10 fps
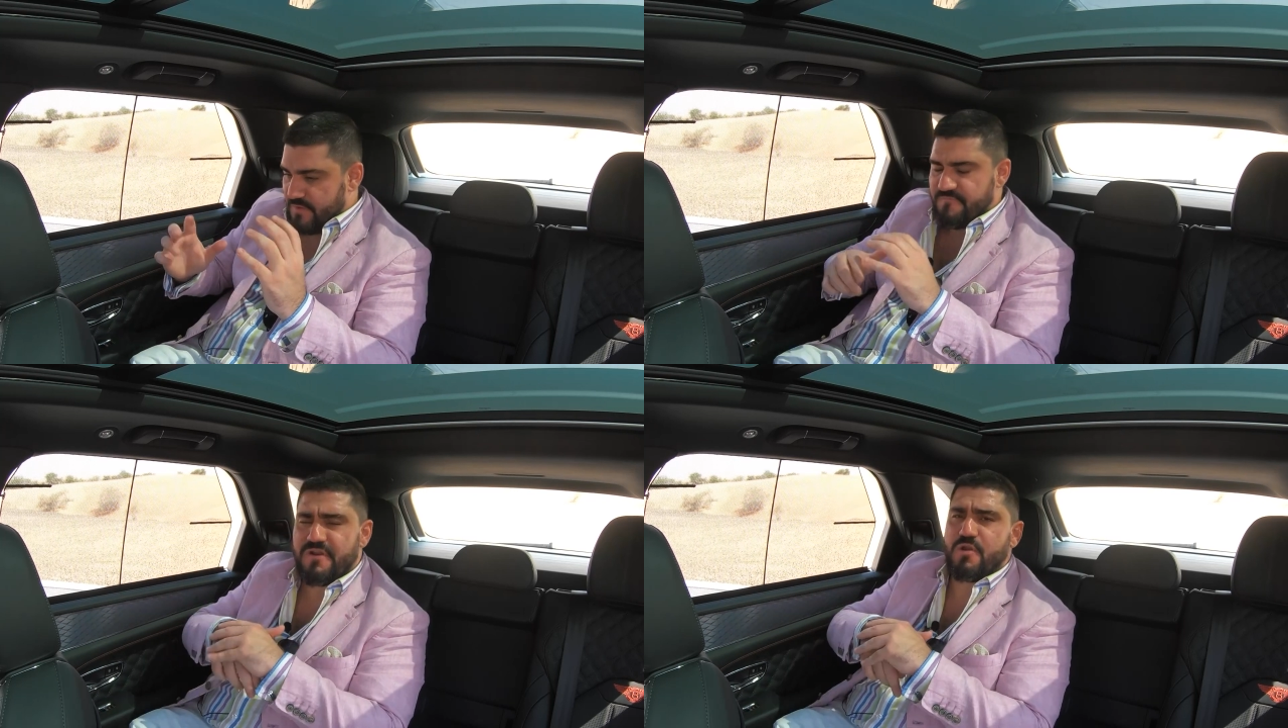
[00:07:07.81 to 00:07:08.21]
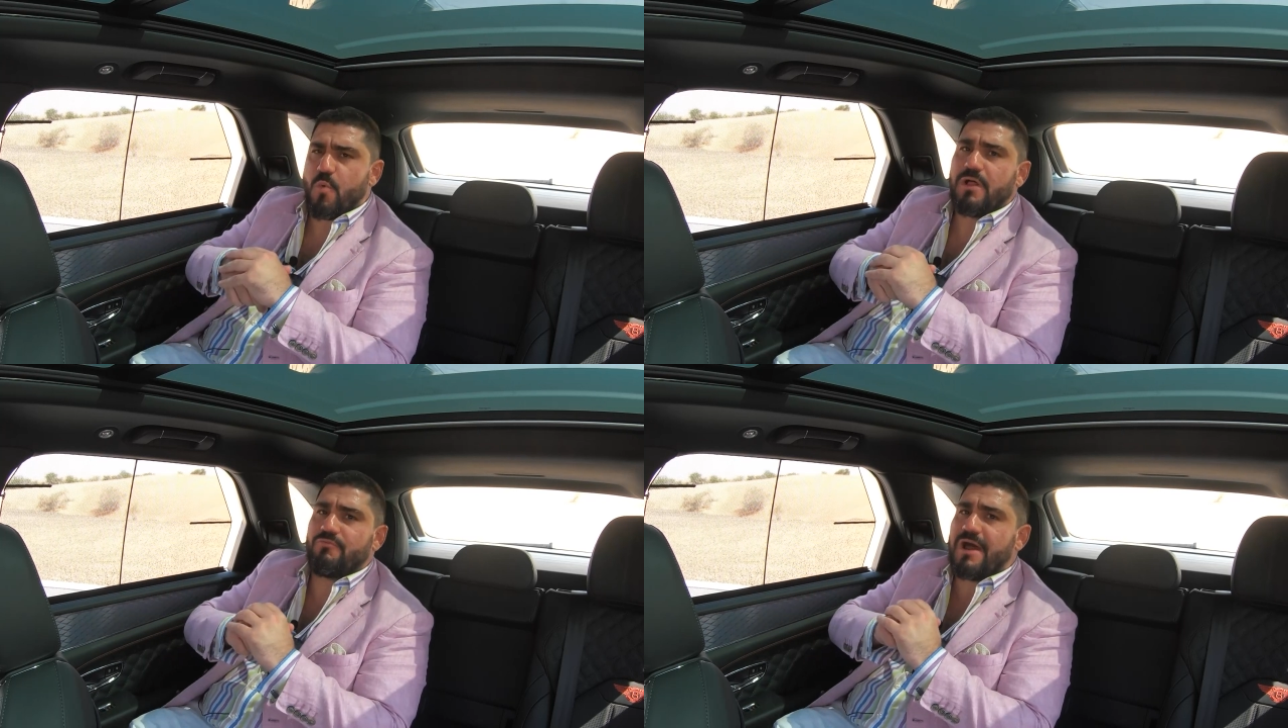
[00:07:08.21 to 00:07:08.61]
very
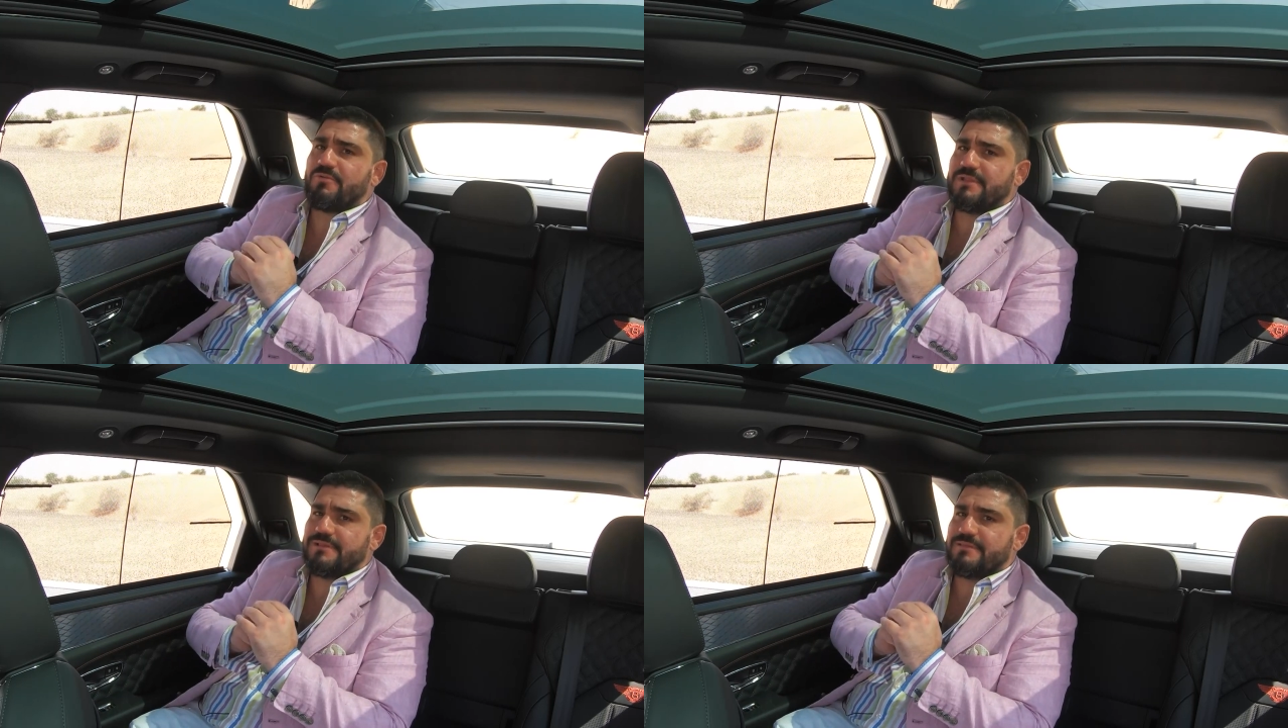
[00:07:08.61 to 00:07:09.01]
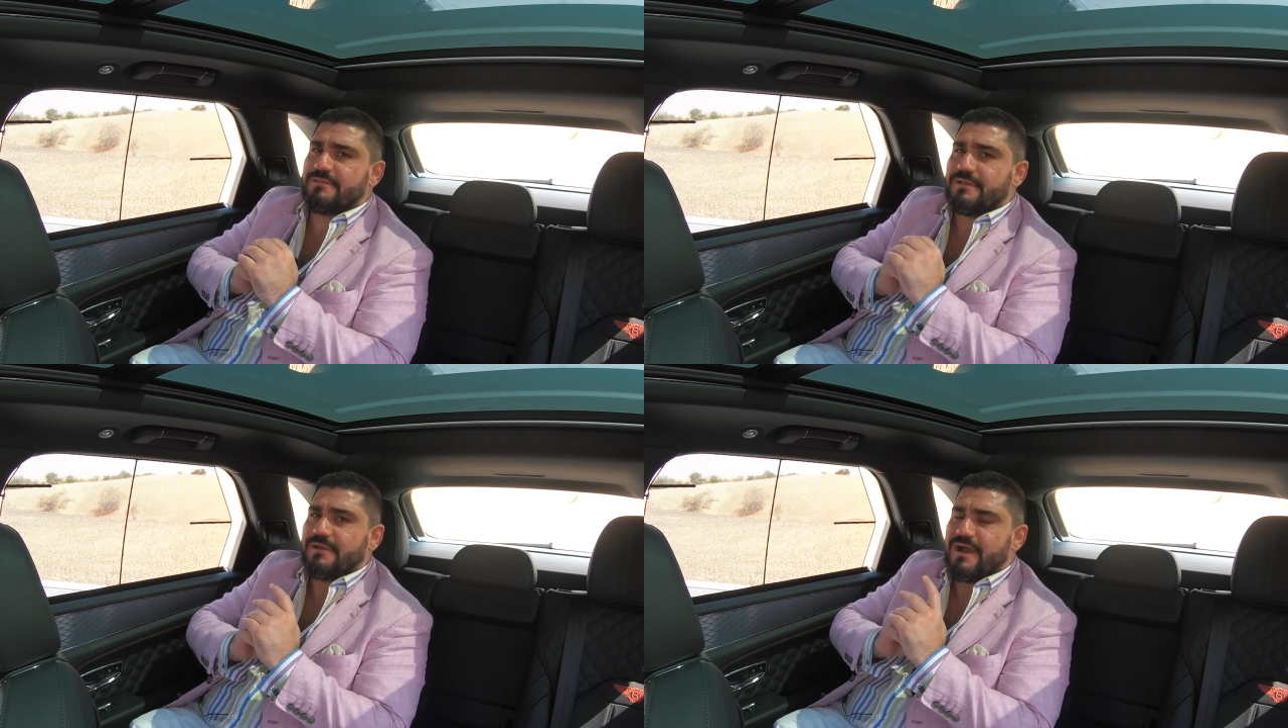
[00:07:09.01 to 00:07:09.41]
well-rounded,
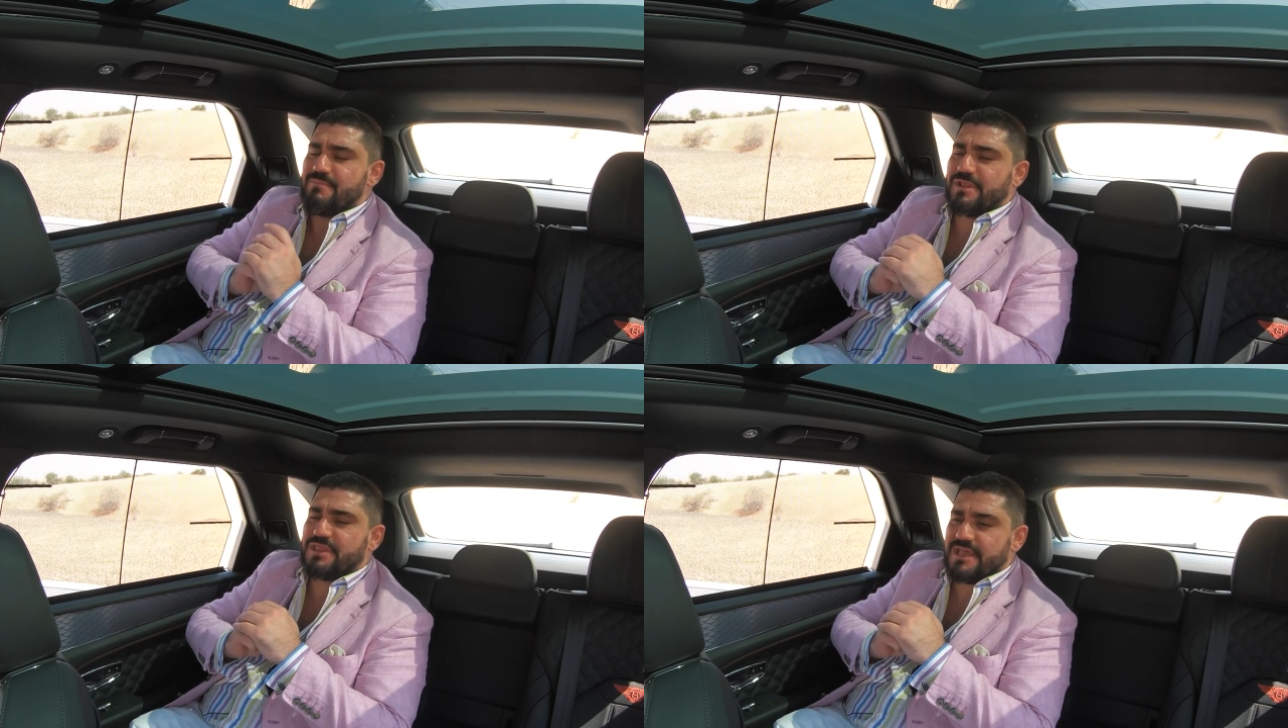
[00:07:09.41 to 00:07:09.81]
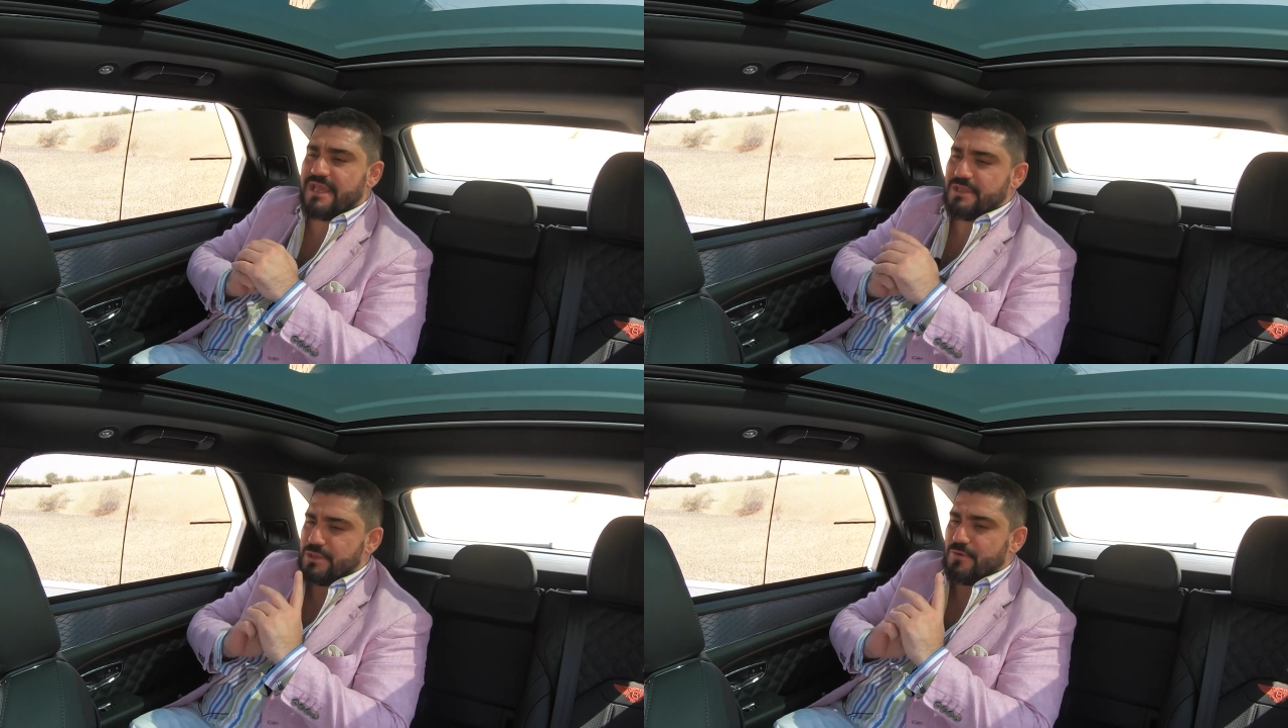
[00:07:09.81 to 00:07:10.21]
I must
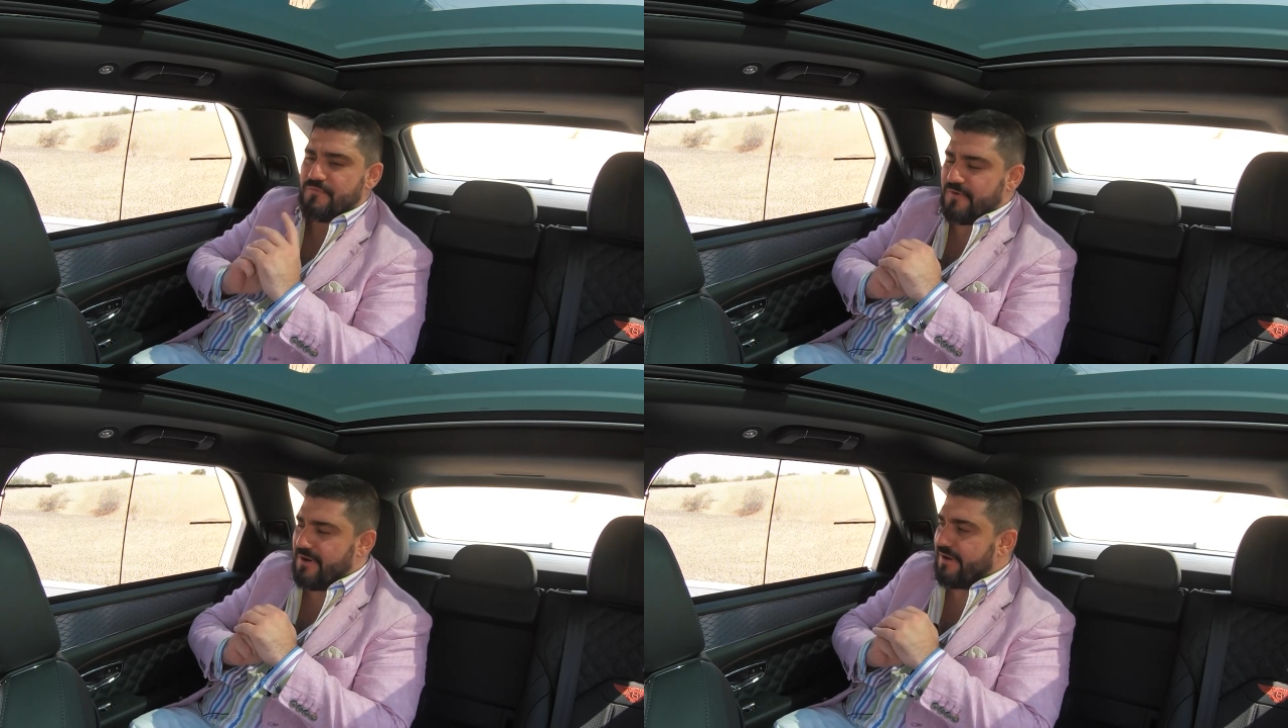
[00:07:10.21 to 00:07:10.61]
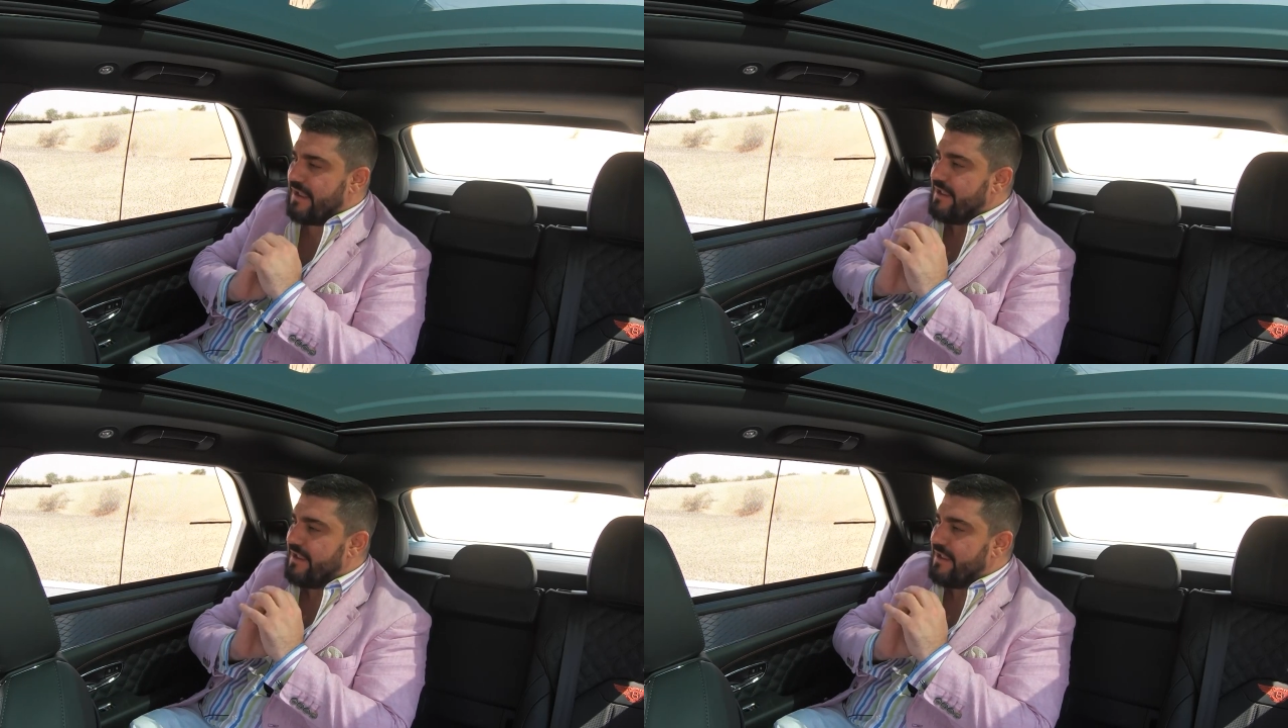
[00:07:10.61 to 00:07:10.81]
say, so far.